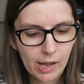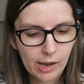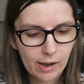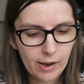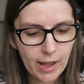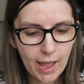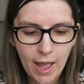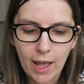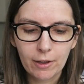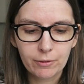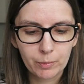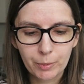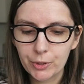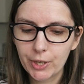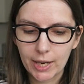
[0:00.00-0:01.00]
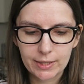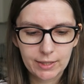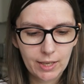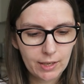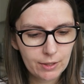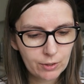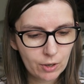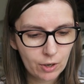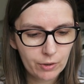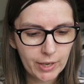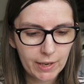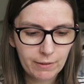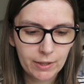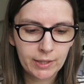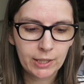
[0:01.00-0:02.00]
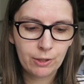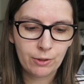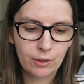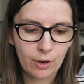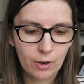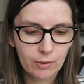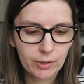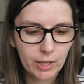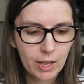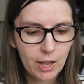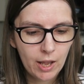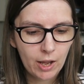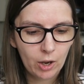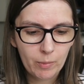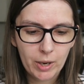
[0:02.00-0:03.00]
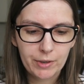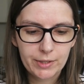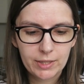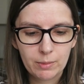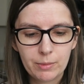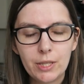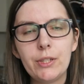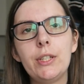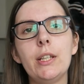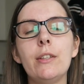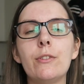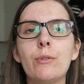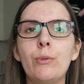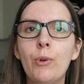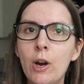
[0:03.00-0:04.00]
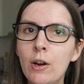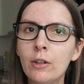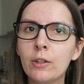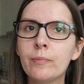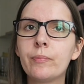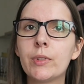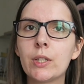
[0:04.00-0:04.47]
have a podcast that is called Everything You Know About Disability Is Wrong.